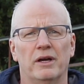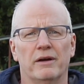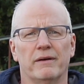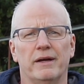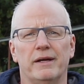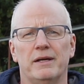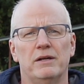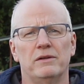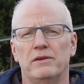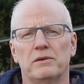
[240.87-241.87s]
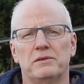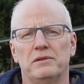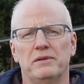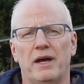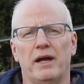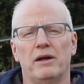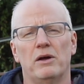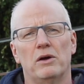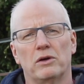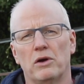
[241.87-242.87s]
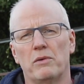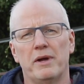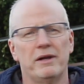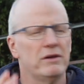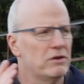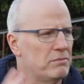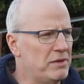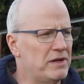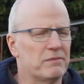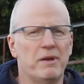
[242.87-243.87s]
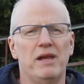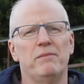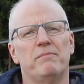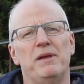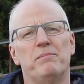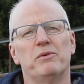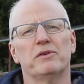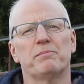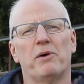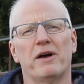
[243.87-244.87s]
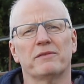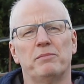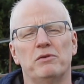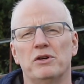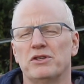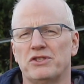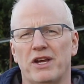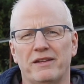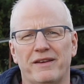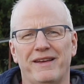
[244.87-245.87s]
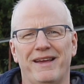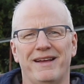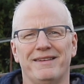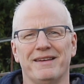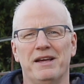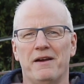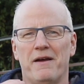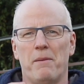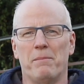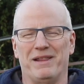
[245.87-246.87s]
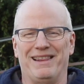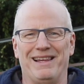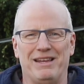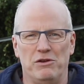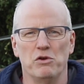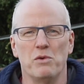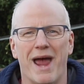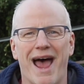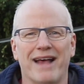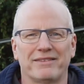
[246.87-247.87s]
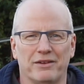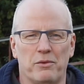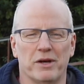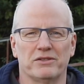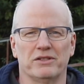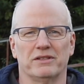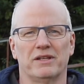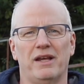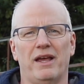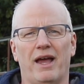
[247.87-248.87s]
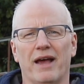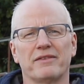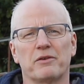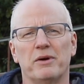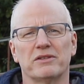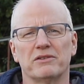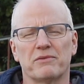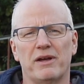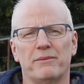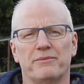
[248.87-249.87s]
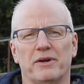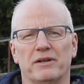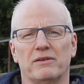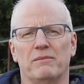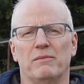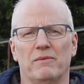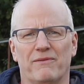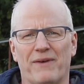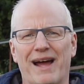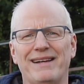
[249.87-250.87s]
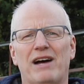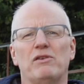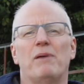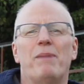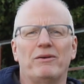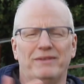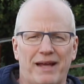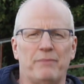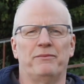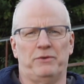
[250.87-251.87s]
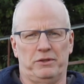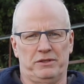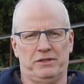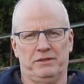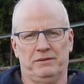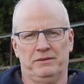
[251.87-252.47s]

All right? Don't do that. Go in, meet as many people as possible, shake their hands, but you ask the questions. Ask the questions while you have fun. Find out about them first.